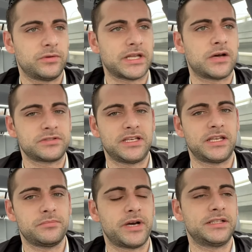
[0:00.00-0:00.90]
When I was
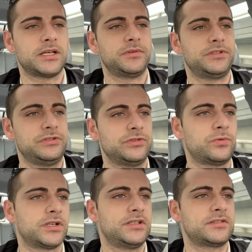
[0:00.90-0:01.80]
getting my
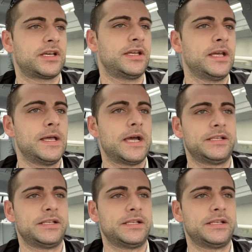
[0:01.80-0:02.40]
W220s,